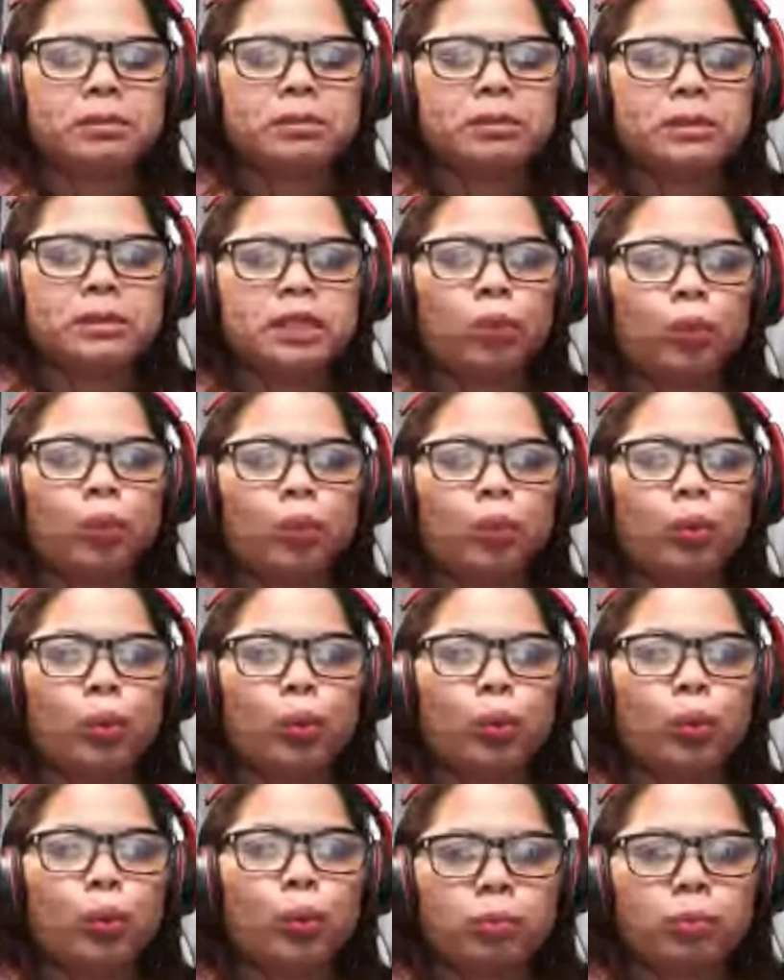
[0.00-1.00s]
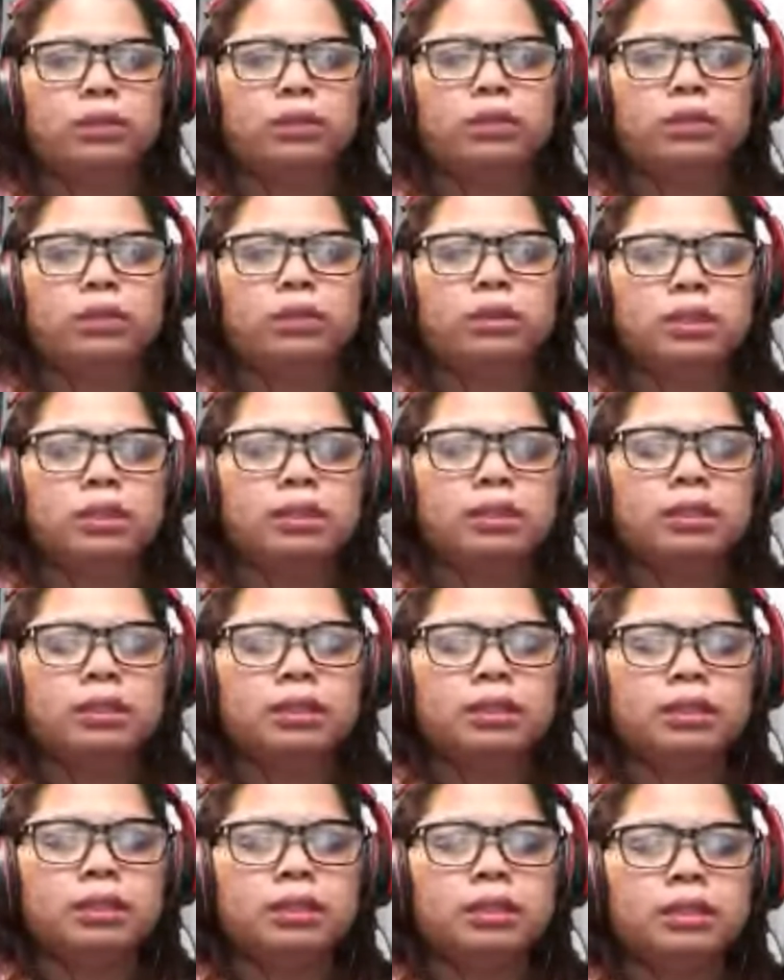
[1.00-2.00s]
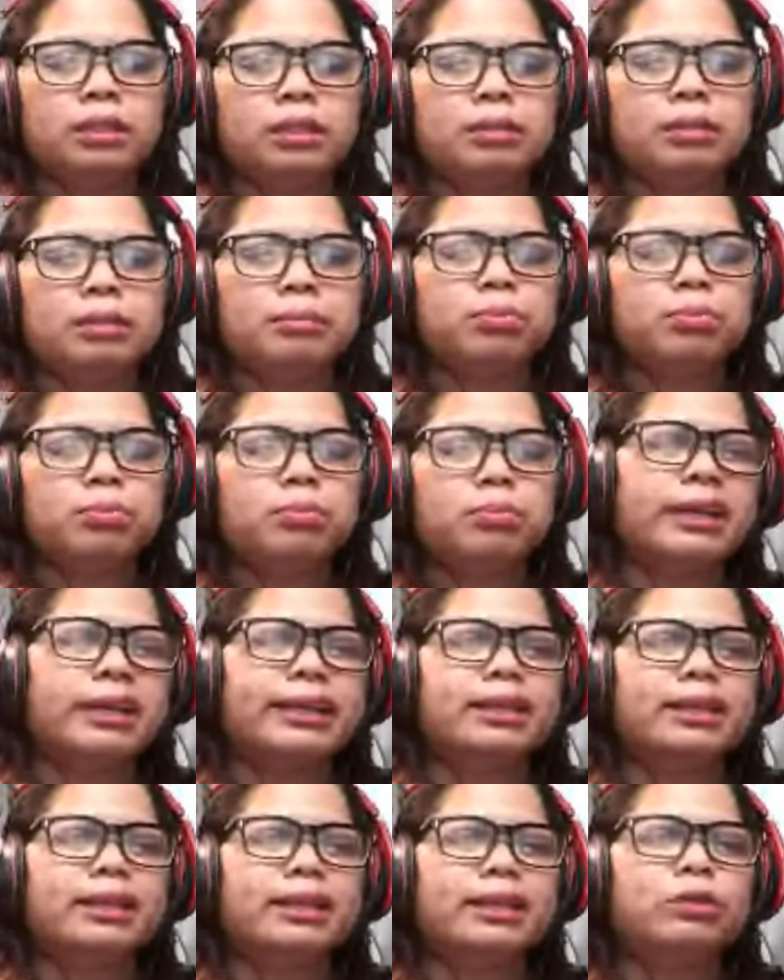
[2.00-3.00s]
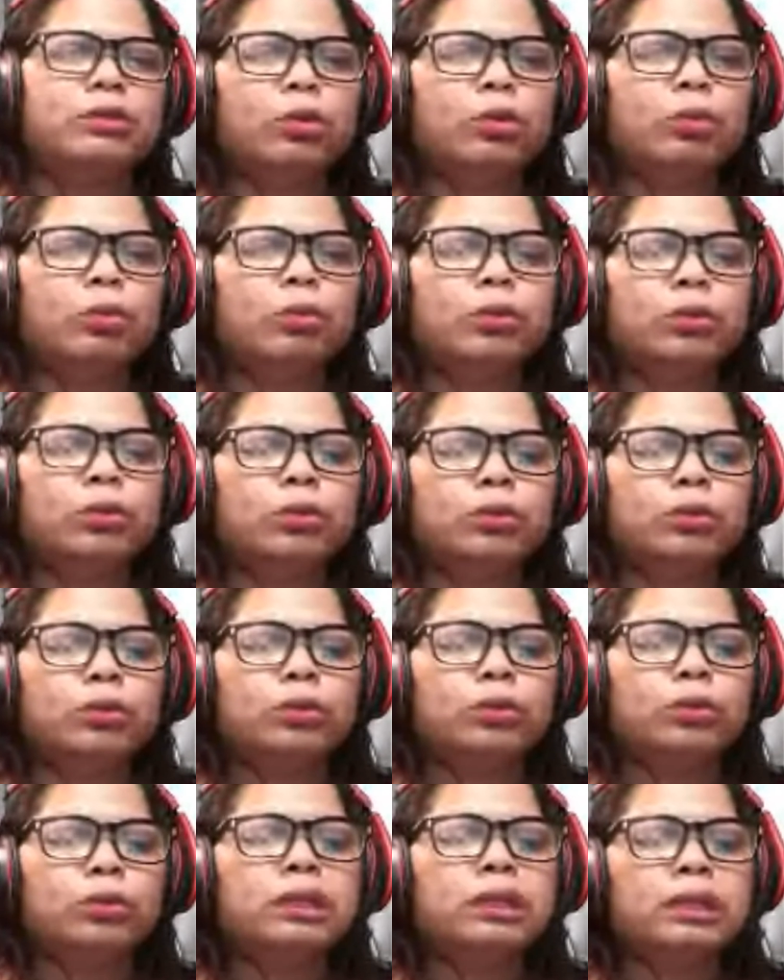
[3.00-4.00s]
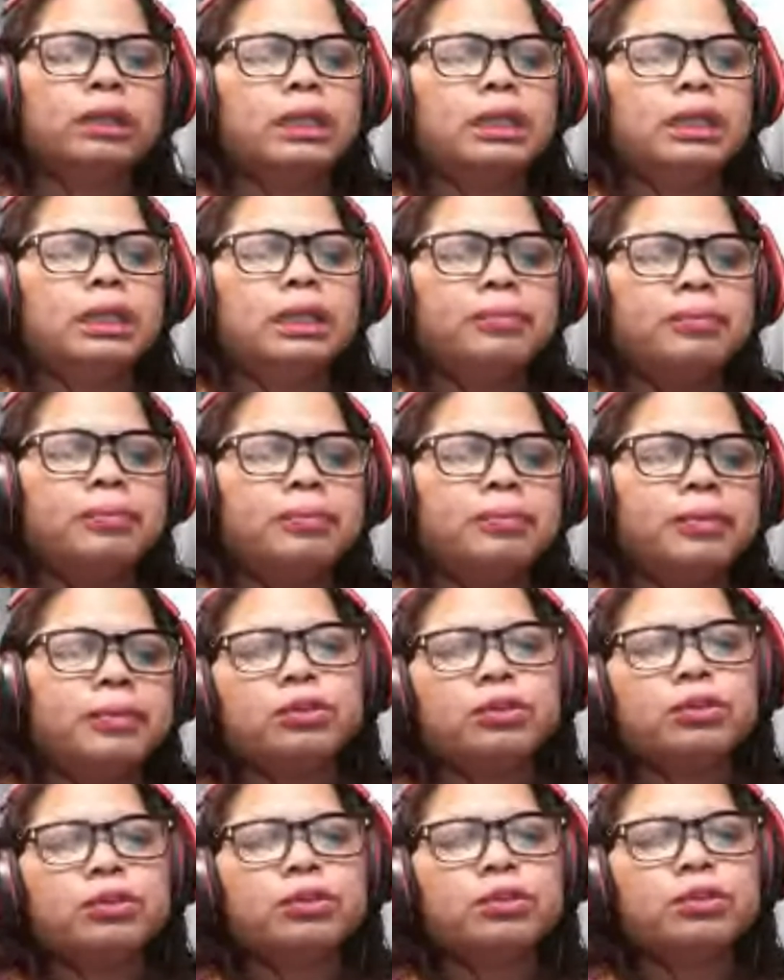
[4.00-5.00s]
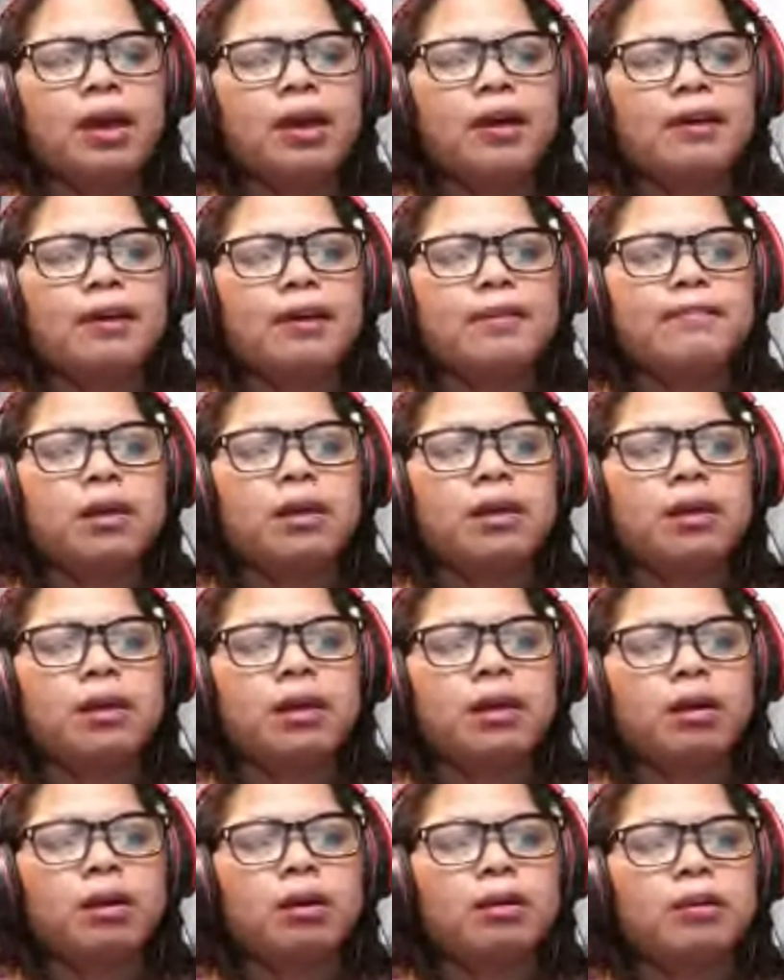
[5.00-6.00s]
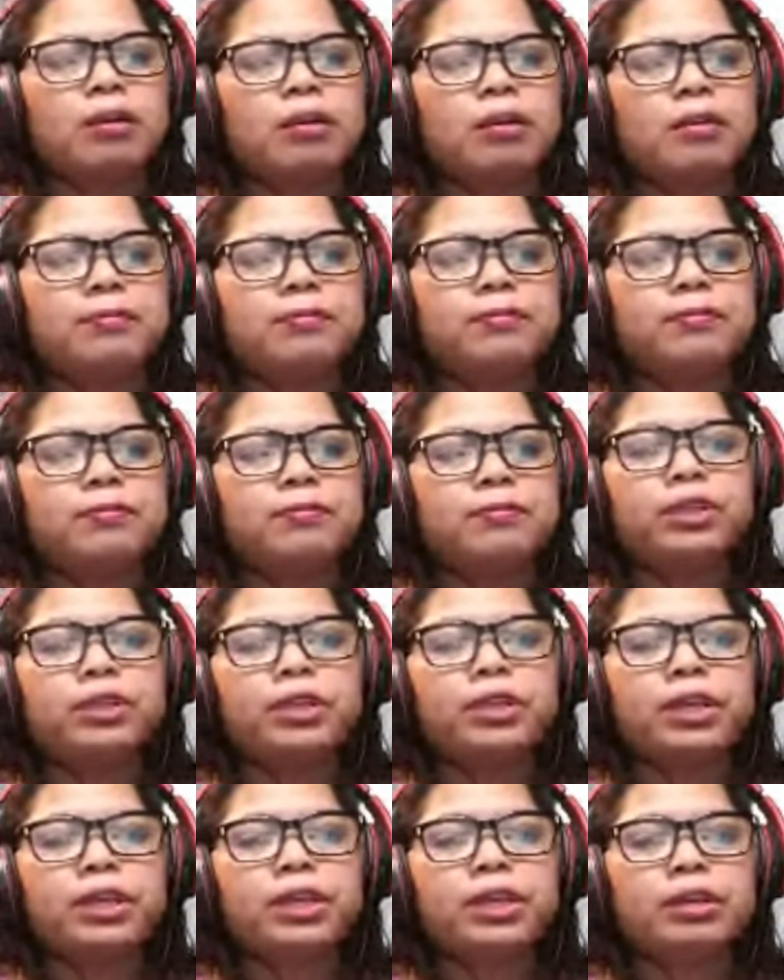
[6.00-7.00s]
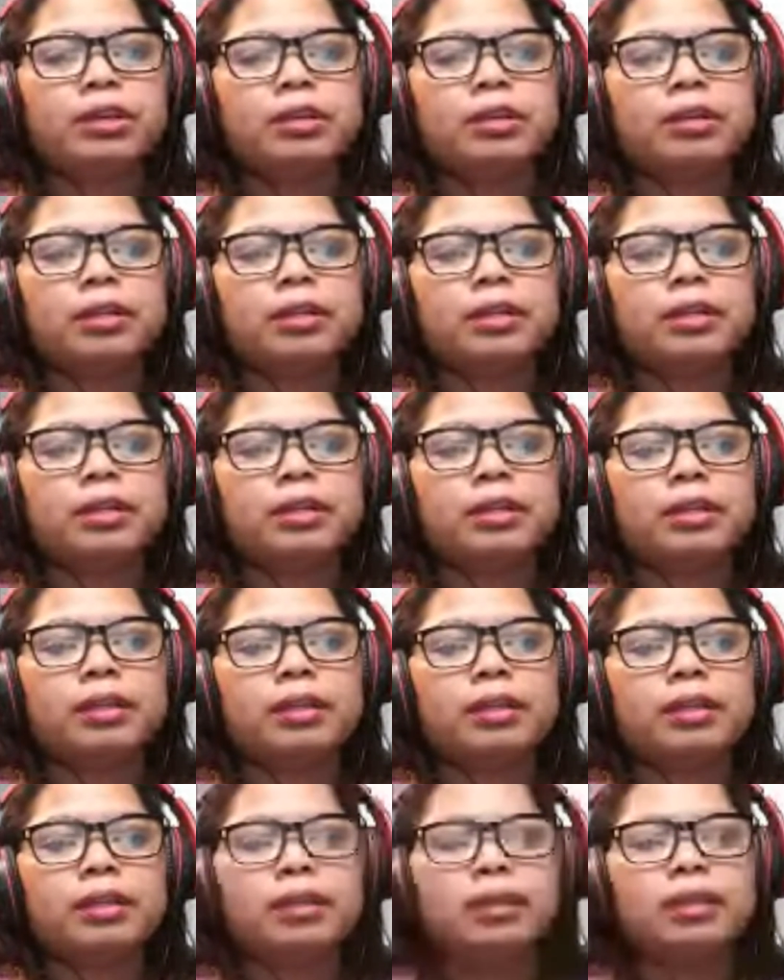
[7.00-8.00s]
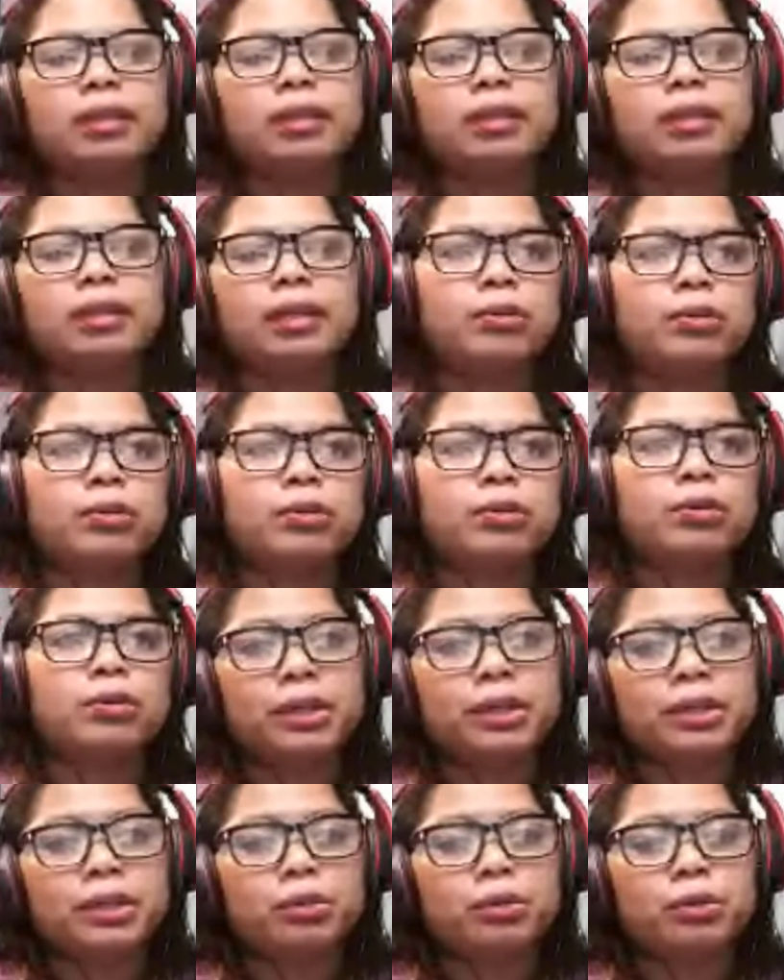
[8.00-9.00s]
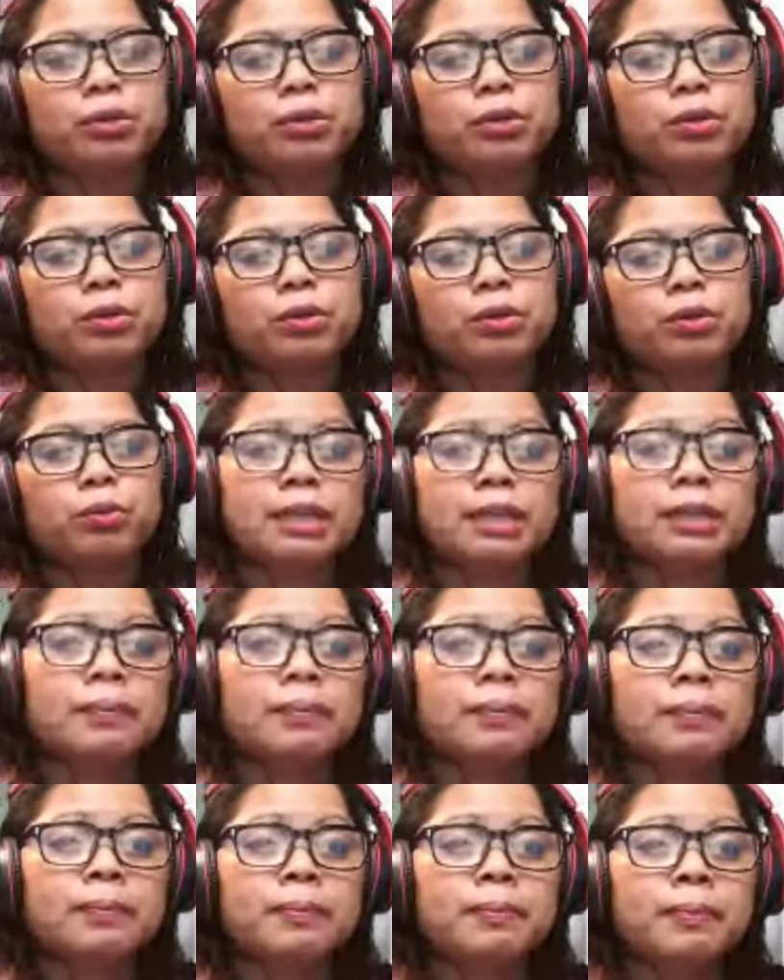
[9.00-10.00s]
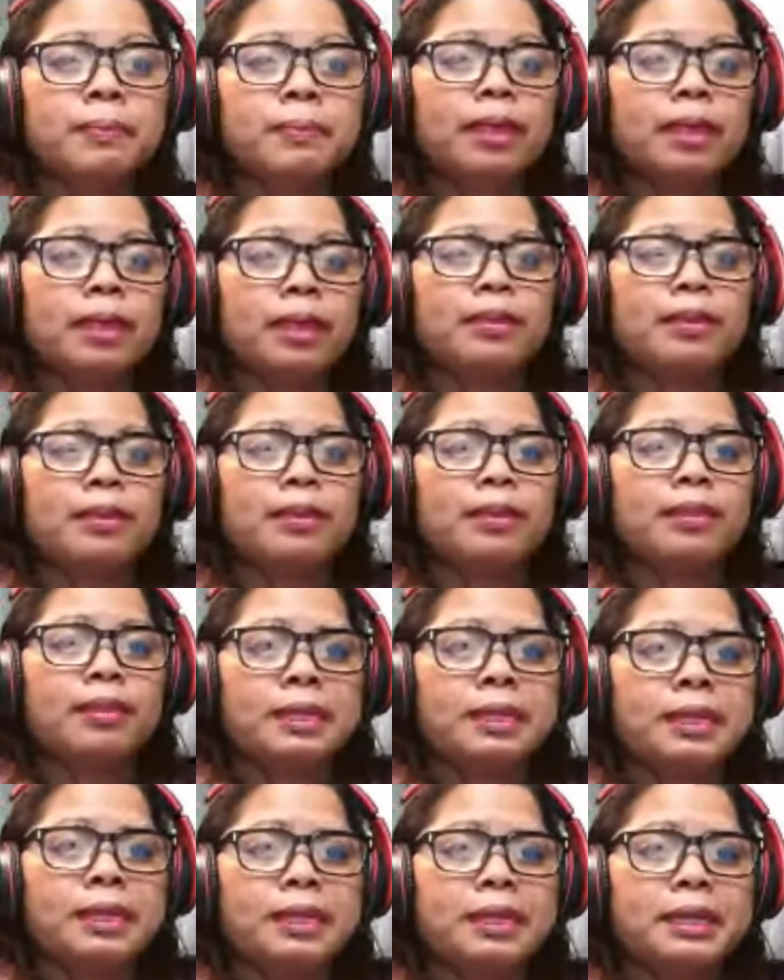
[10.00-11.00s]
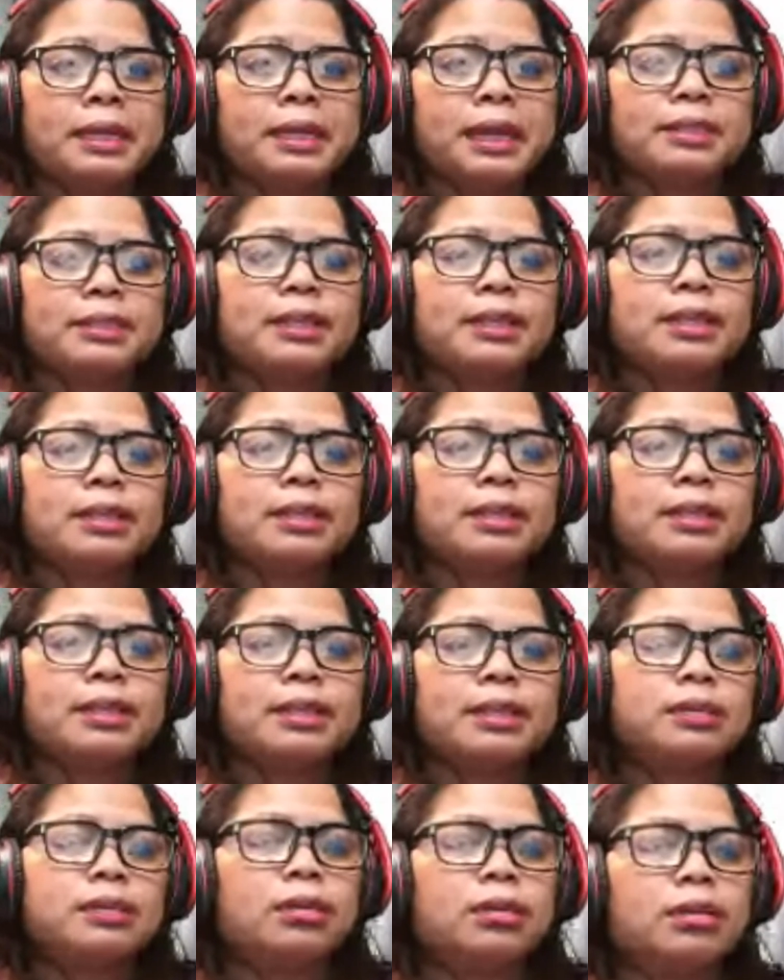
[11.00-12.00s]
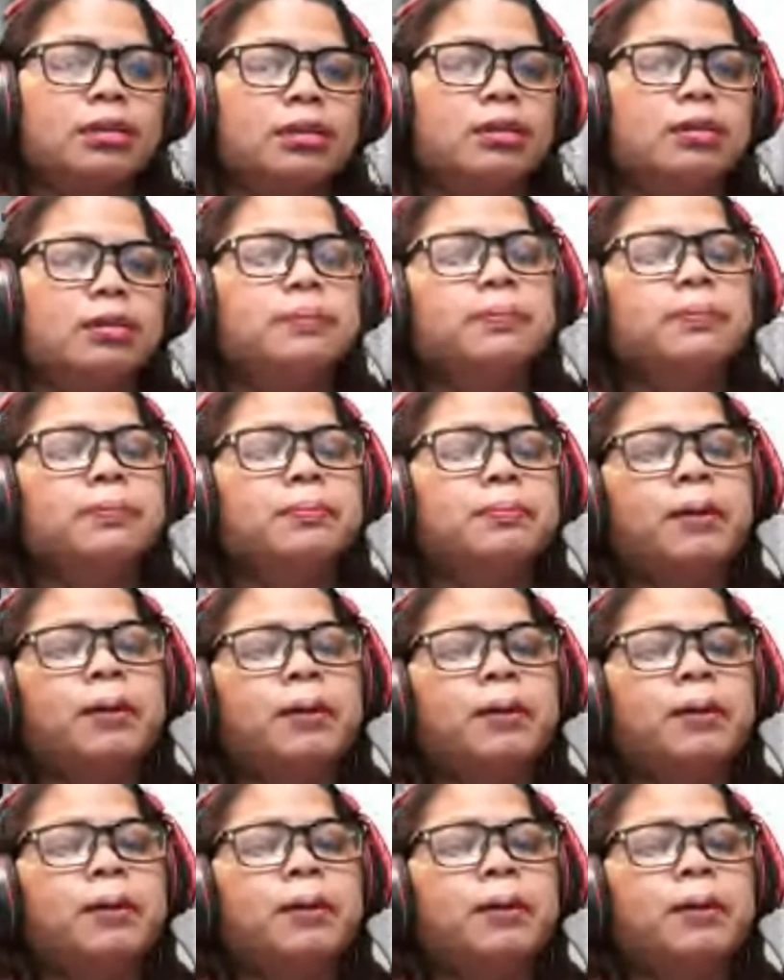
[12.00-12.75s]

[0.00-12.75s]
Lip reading: Whirlpool, a major market Whirlpool. They also have a full year like parts and labor 1 year warranty, and they might have extended parts